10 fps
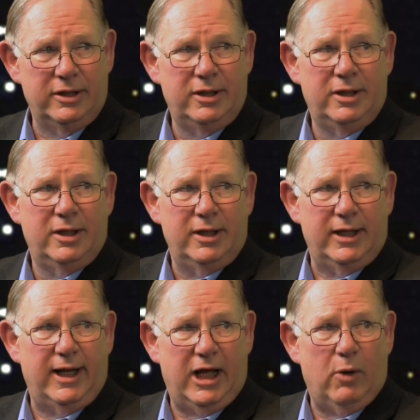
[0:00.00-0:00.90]
Mm
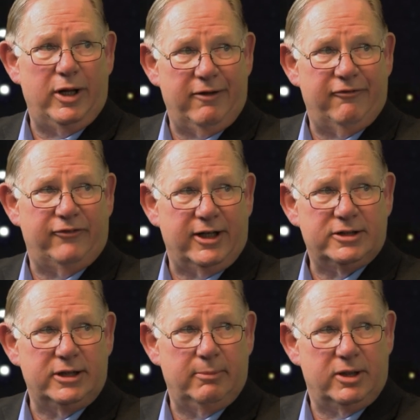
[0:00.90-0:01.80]
and how it
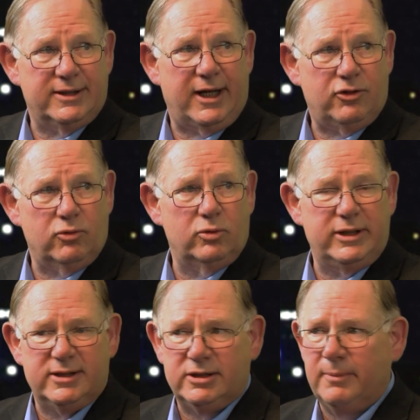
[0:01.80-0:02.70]
affects them because that
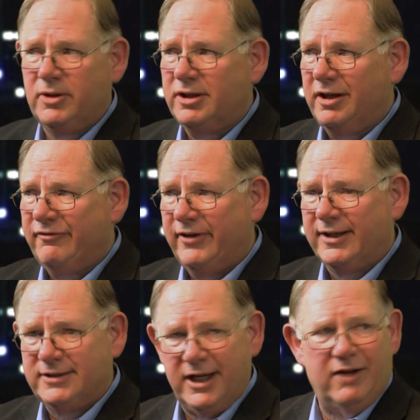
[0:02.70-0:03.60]
truly is something that
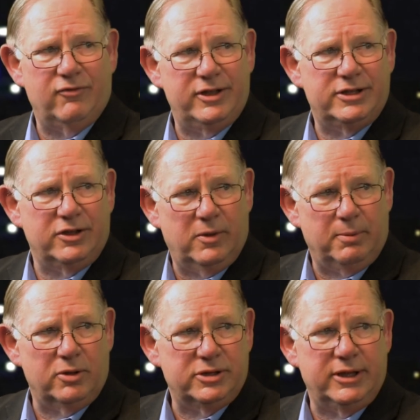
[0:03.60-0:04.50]
affects every single
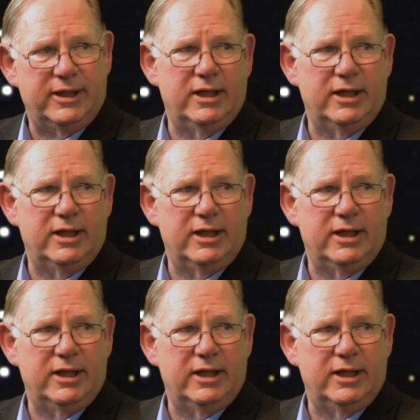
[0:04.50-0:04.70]
person in